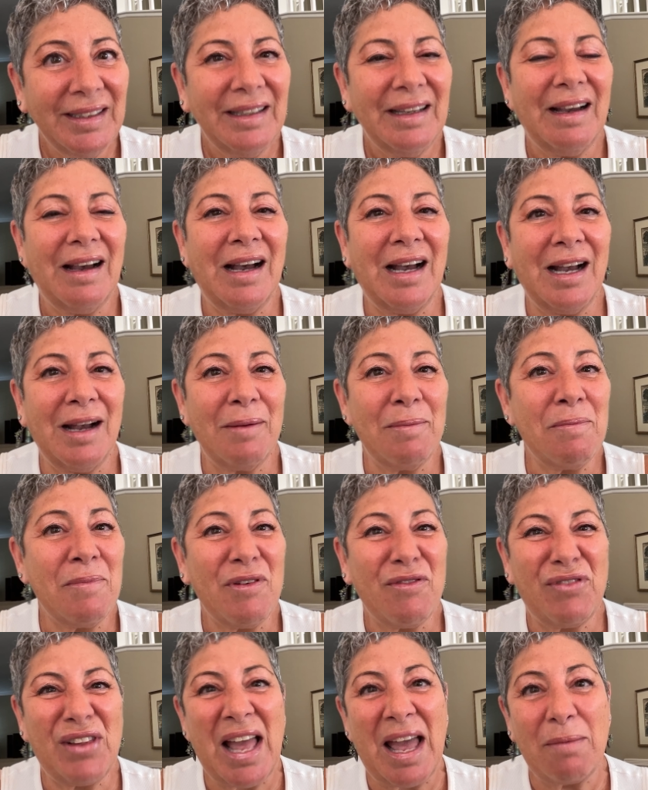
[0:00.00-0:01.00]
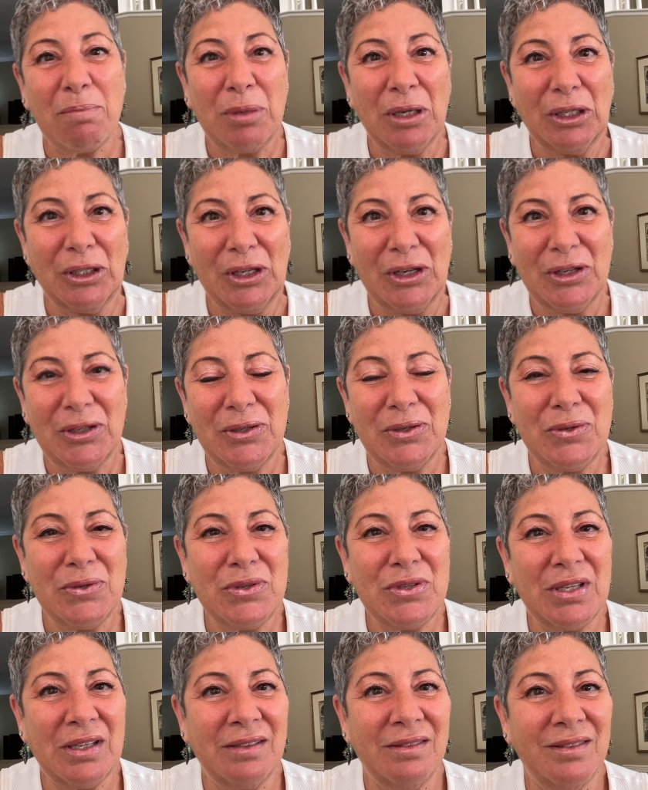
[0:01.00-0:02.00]
Um, flat
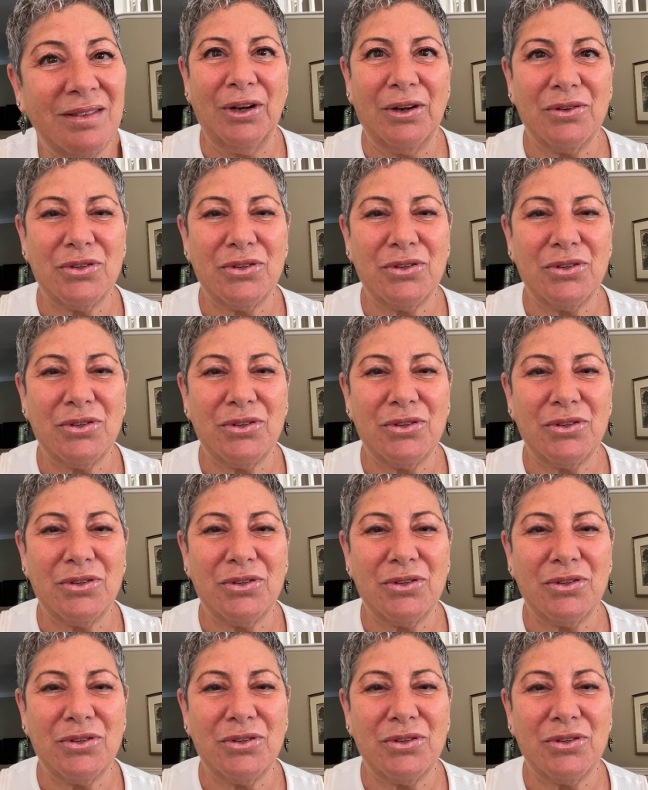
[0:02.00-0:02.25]
pillows and uh,